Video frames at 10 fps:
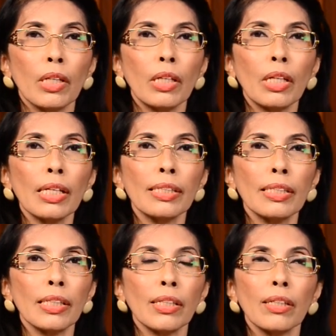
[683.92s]

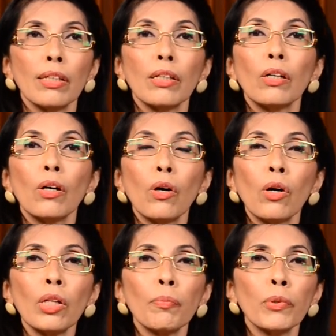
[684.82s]
Lastly,
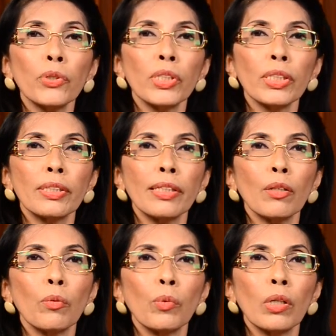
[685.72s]
all approaches that
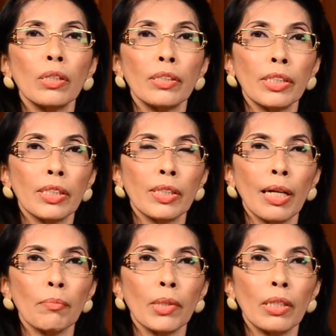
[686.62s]
were
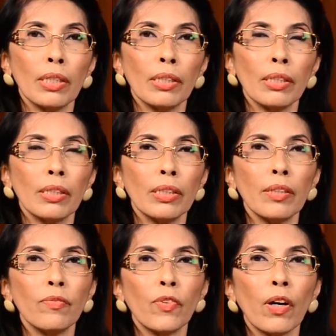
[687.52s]
described earlier
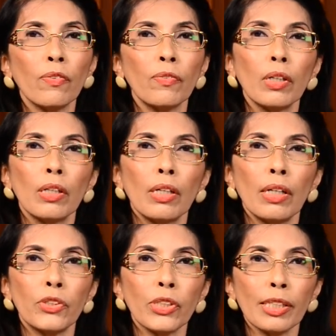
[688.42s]
involve
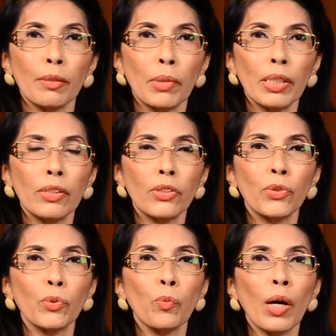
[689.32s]
adjustments
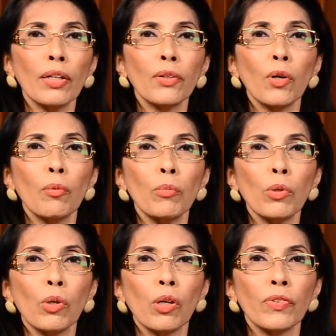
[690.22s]
to one or
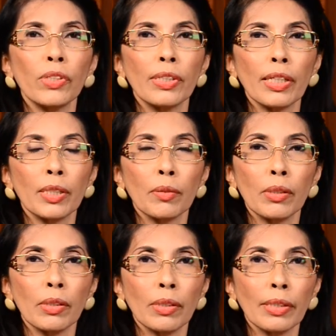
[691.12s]
more of the
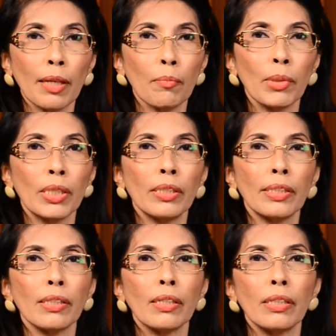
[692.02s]

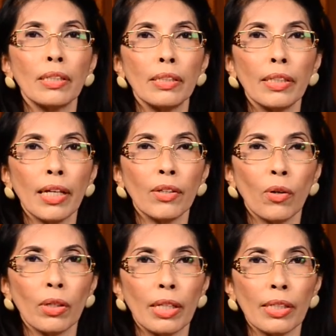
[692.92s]
segments in an
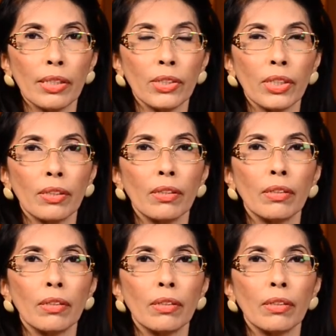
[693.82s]
organization.